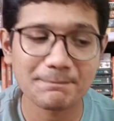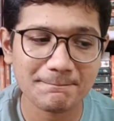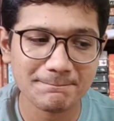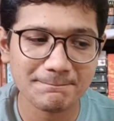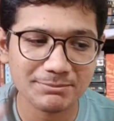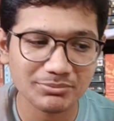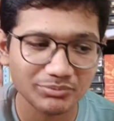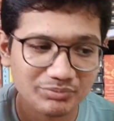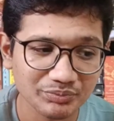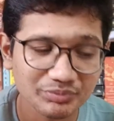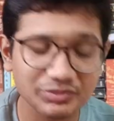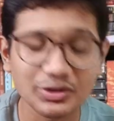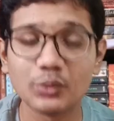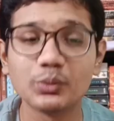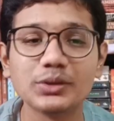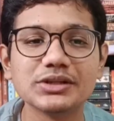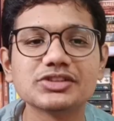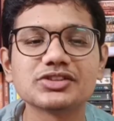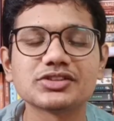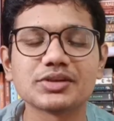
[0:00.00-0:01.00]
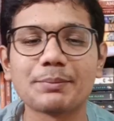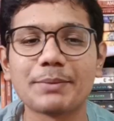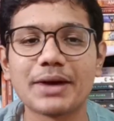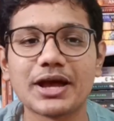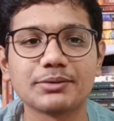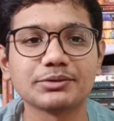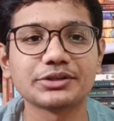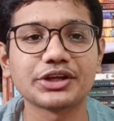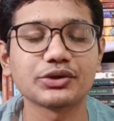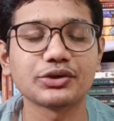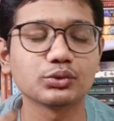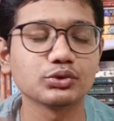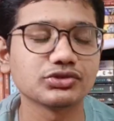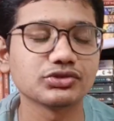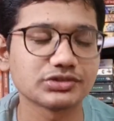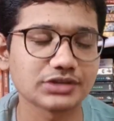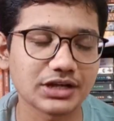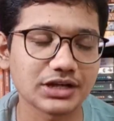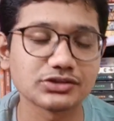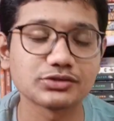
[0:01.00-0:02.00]
Will's parotid wound starts
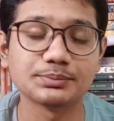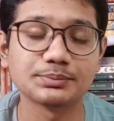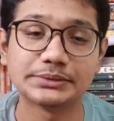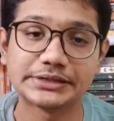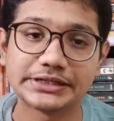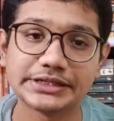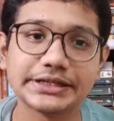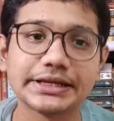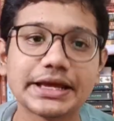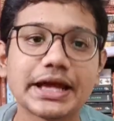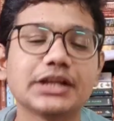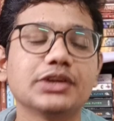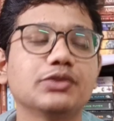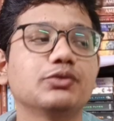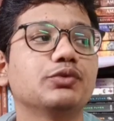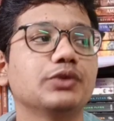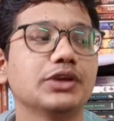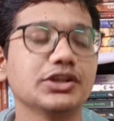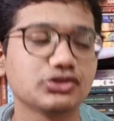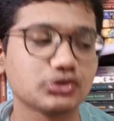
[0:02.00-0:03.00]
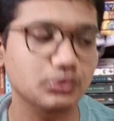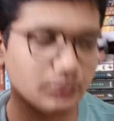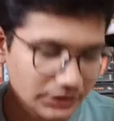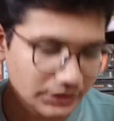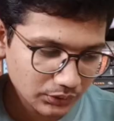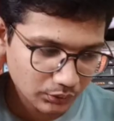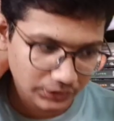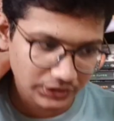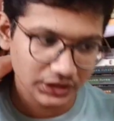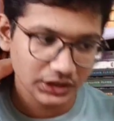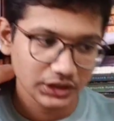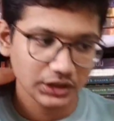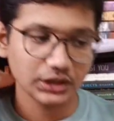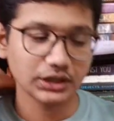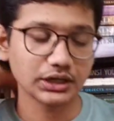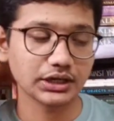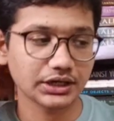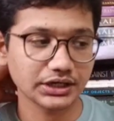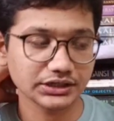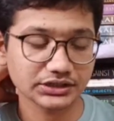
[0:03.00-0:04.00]
bleeding and it fades away. Okay, it is
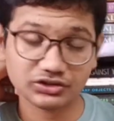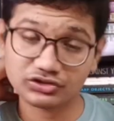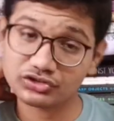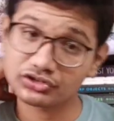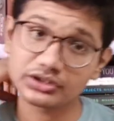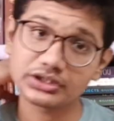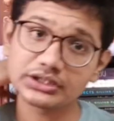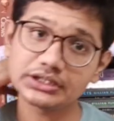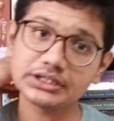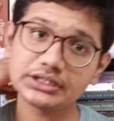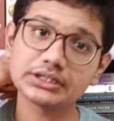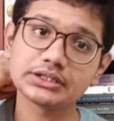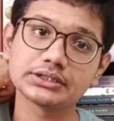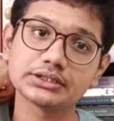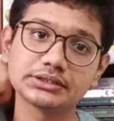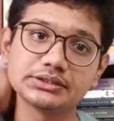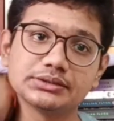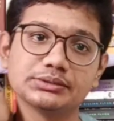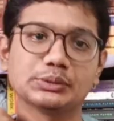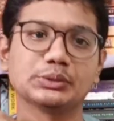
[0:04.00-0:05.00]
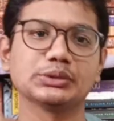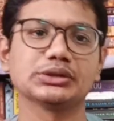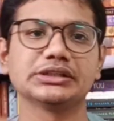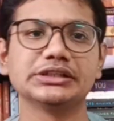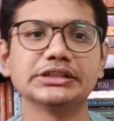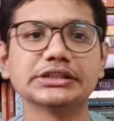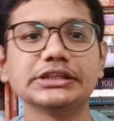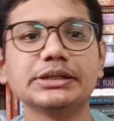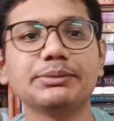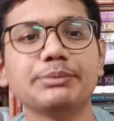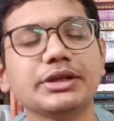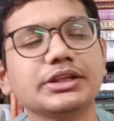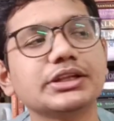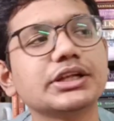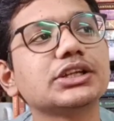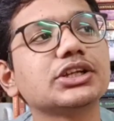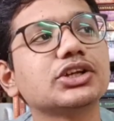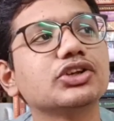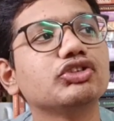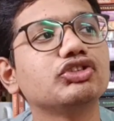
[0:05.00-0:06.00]
really clearly made that Jem
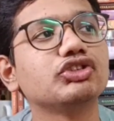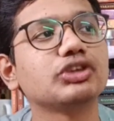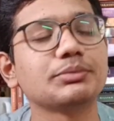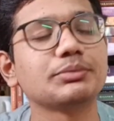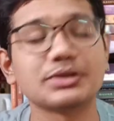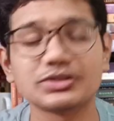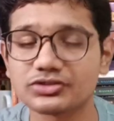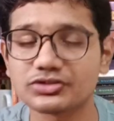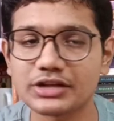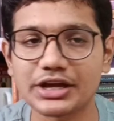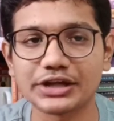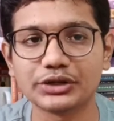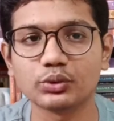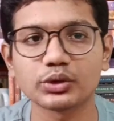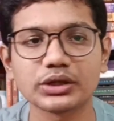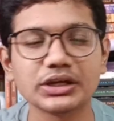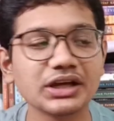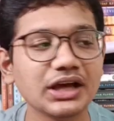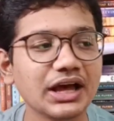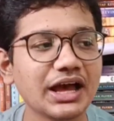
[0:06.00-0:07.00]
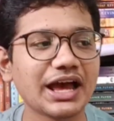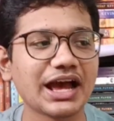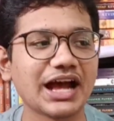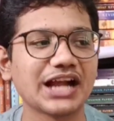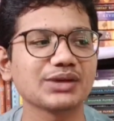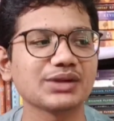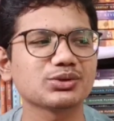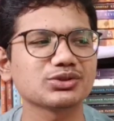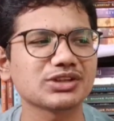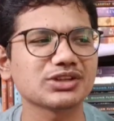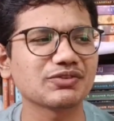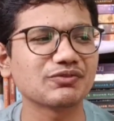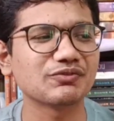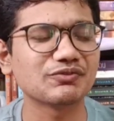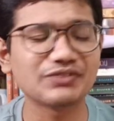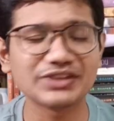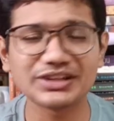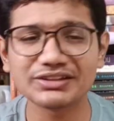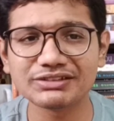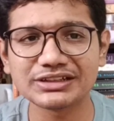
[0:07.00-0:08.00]
has died. Okay, and I was like very,
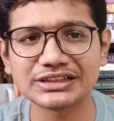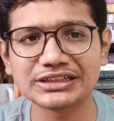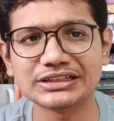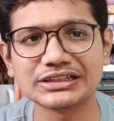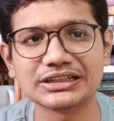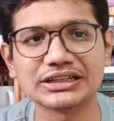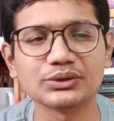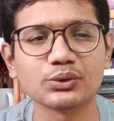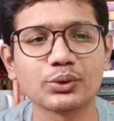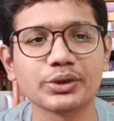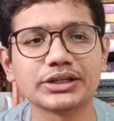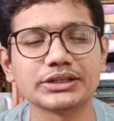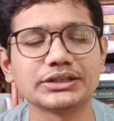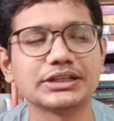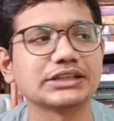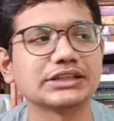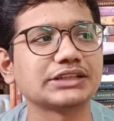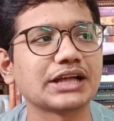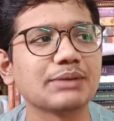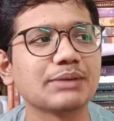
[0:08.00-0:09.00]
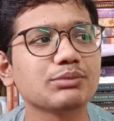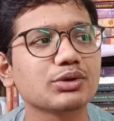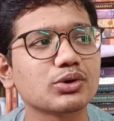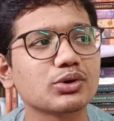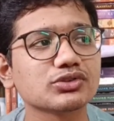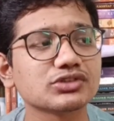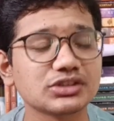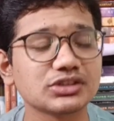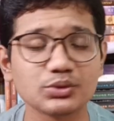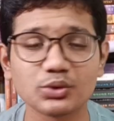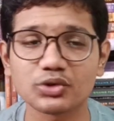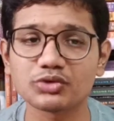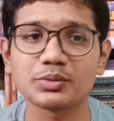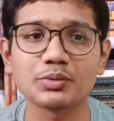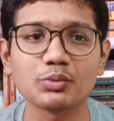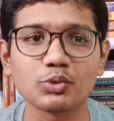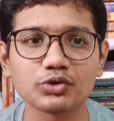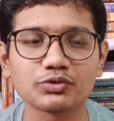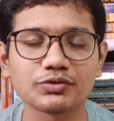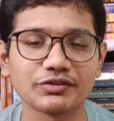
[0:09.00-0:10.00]
very annoyed at that time because he was my most favorite
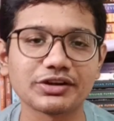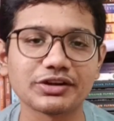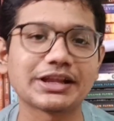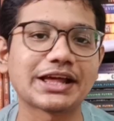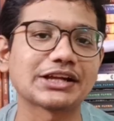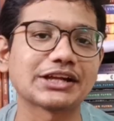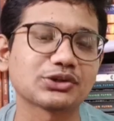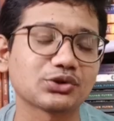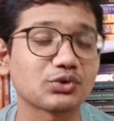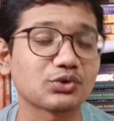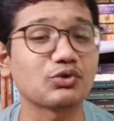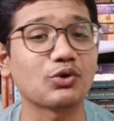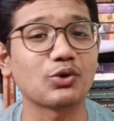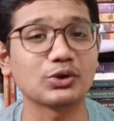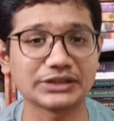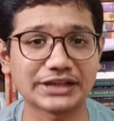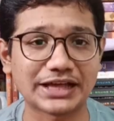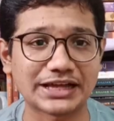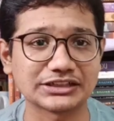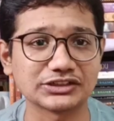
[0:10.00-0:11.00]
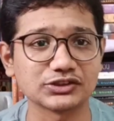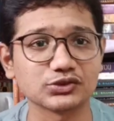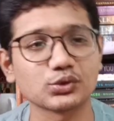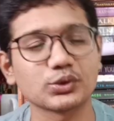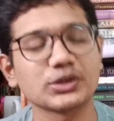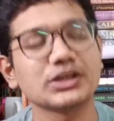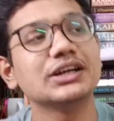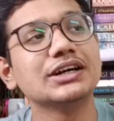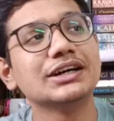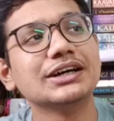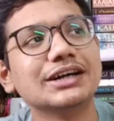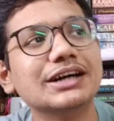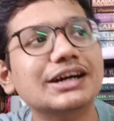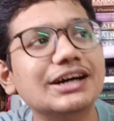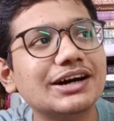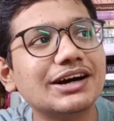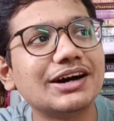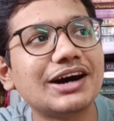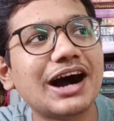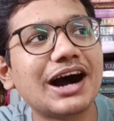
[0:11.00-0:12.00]
character of all the characters. Okay, after
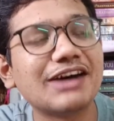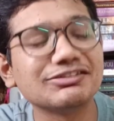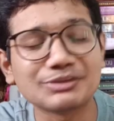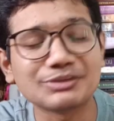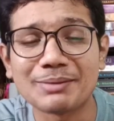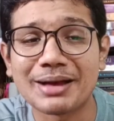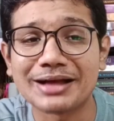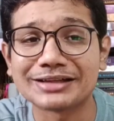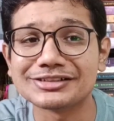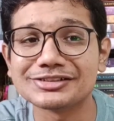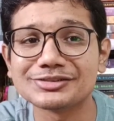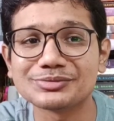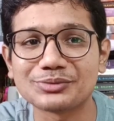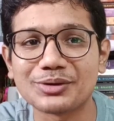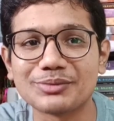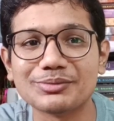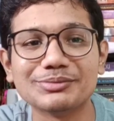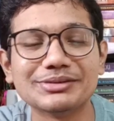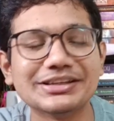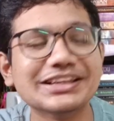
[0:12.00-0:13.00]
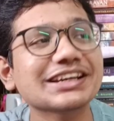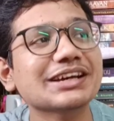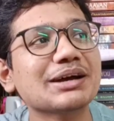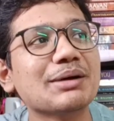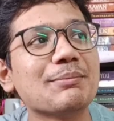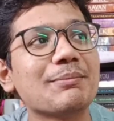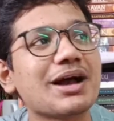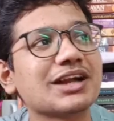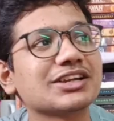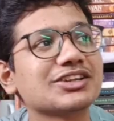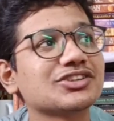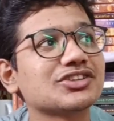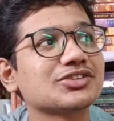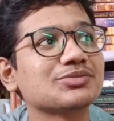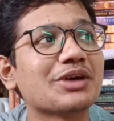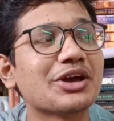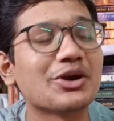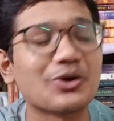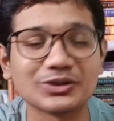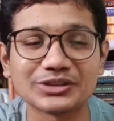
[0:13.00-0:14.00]
Magnus, probably. Magnus is my all-time
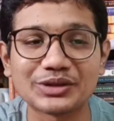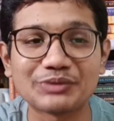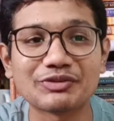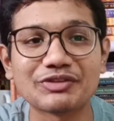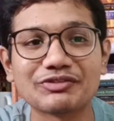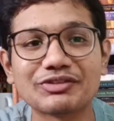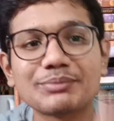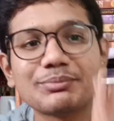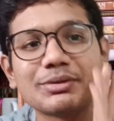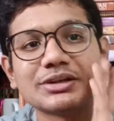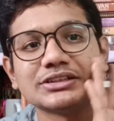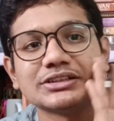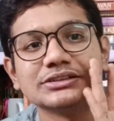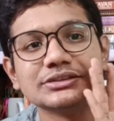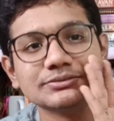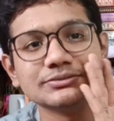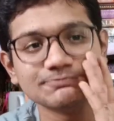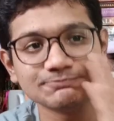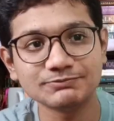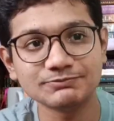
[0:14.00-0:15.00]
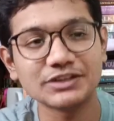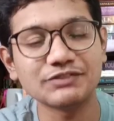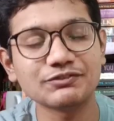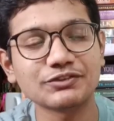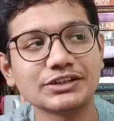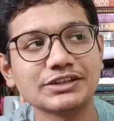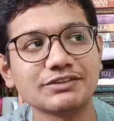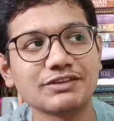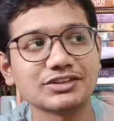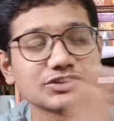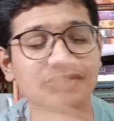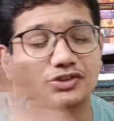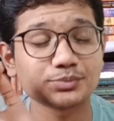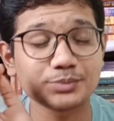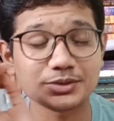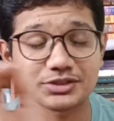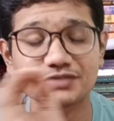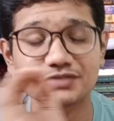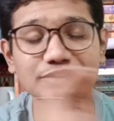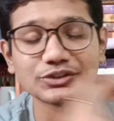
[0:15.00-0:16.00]
favorite, but in the Infernal Devices, specific to the
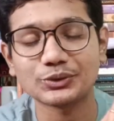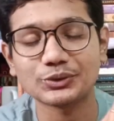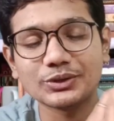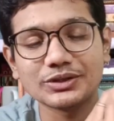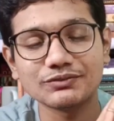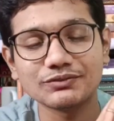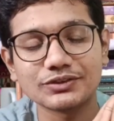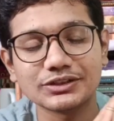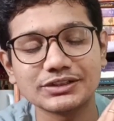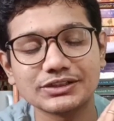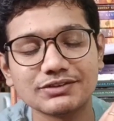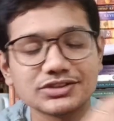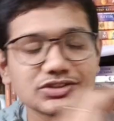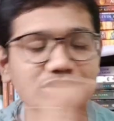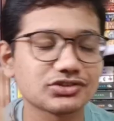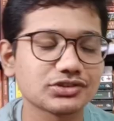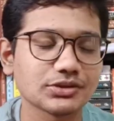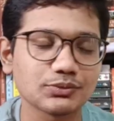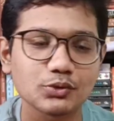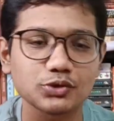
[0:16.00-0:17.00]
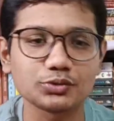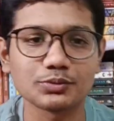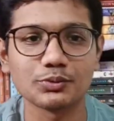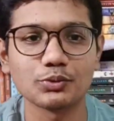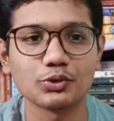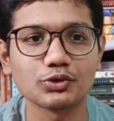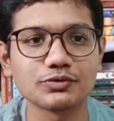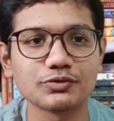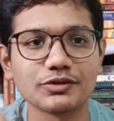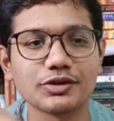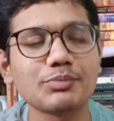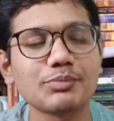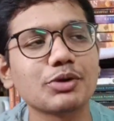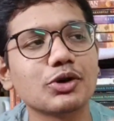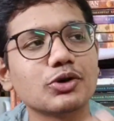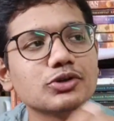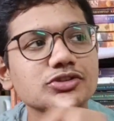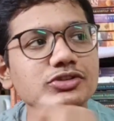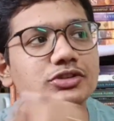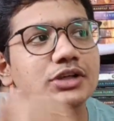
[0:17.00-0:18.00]
Infernal Devices, Jem was my most favorite because
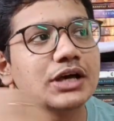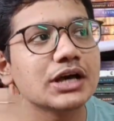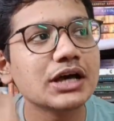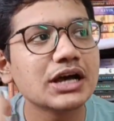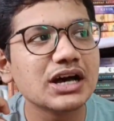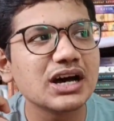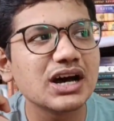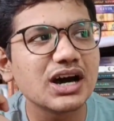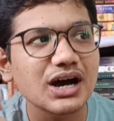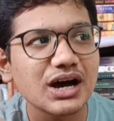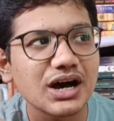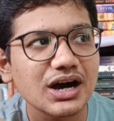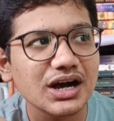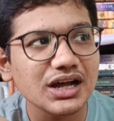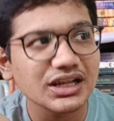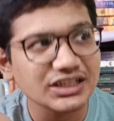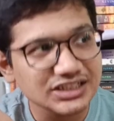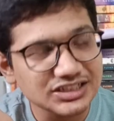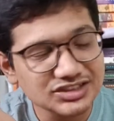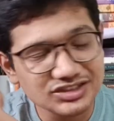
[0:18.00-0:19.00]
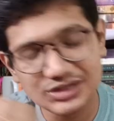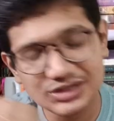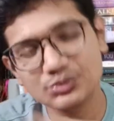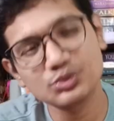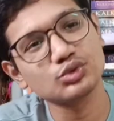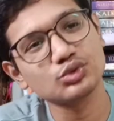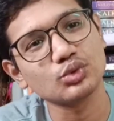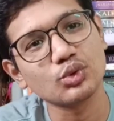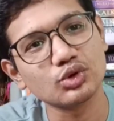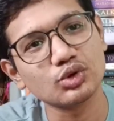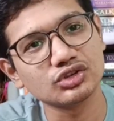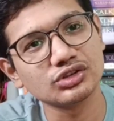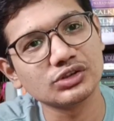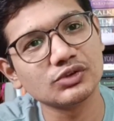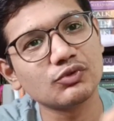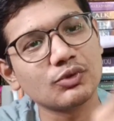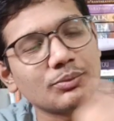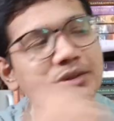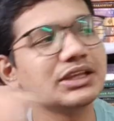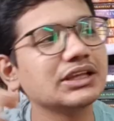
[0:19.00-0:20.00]
he seems so original for me. He
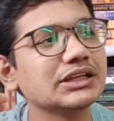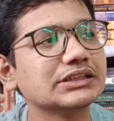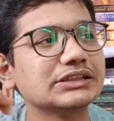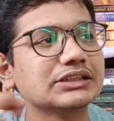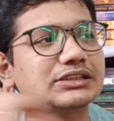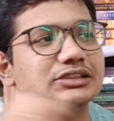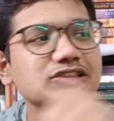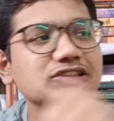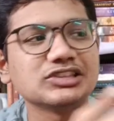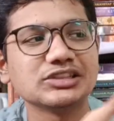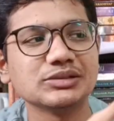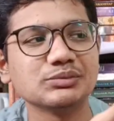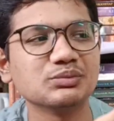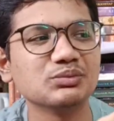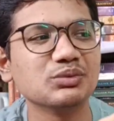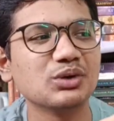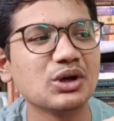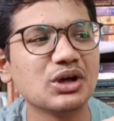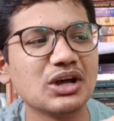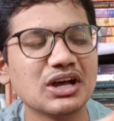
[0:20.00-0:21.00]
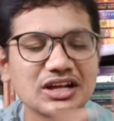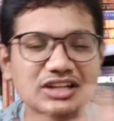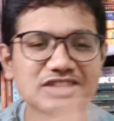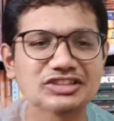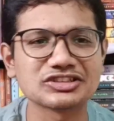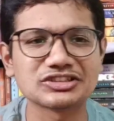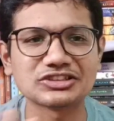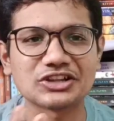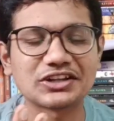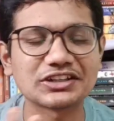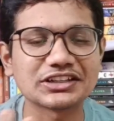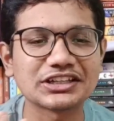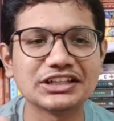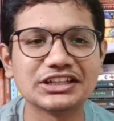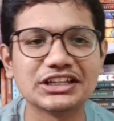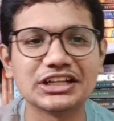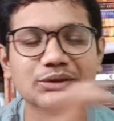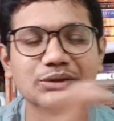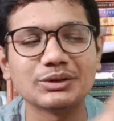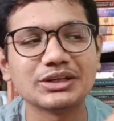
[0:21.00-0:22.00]
didn't seem snarky in any way. He
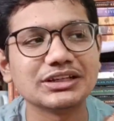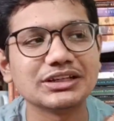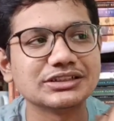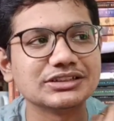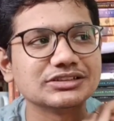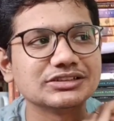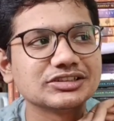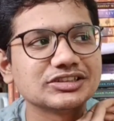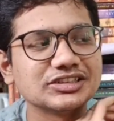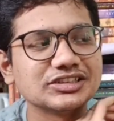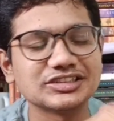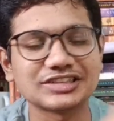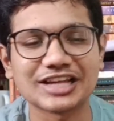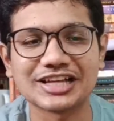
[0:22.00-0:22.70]
didn't seem sassy.